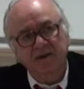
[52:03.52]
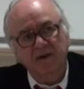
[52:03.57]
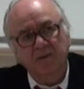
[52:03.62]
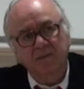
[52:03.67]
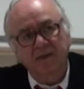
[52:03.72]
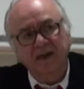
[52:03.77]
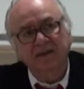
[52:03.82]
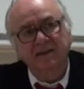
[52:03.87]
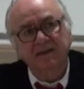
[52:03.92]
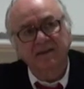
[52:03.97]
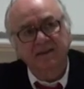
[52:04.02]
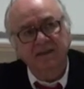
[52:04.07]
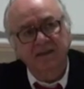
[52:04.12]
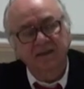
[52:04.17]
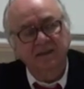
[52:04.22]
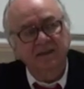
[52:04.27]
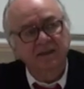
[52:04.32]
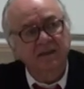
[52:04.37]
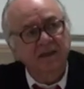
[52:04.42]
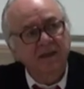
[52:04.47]
a
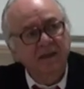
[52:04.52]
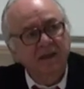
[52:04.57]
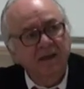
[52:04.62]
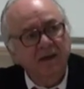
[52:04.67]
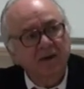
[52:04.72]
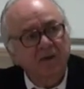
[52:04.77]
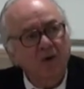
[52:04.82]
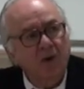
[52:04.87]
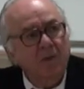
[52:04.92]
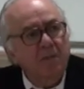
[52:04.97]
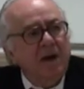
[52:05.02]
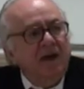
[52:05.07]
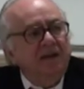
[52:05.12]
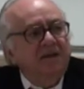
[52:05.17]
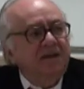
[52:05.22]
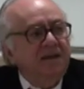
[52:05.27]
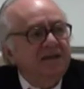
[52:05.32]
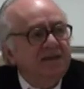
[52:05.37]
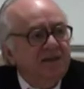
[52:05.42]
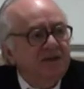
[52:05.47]
romanticiz
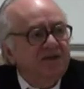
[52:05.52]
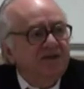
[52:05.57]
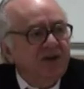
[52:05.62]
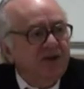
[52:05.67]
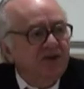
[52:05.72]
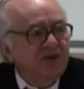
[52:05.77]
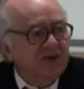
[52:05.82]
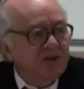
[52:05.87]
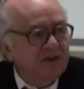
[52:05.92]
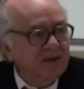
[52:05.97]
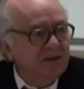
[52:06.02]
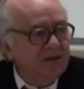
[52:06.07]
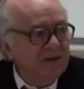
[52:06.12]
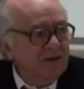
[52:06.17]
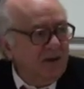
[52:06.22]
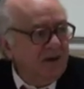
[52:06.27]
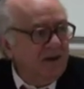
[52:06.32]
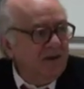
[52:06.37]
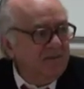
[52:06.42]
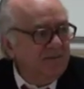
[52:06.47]
romanticization
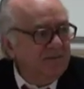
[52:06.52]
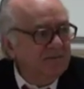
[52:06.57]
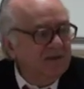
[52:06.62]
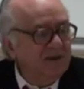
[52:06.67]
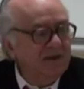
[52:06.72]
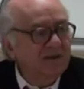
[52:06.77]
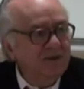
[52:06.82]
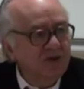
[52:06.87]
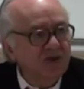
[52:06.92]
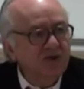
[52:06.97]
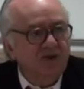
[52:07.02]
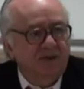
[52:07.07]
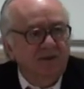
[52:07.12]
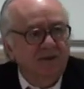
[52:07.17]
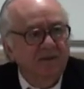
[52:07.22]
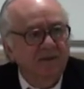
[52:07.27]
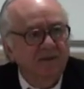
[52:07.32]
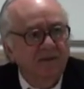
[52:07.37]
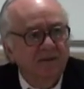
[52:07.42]
of tradition.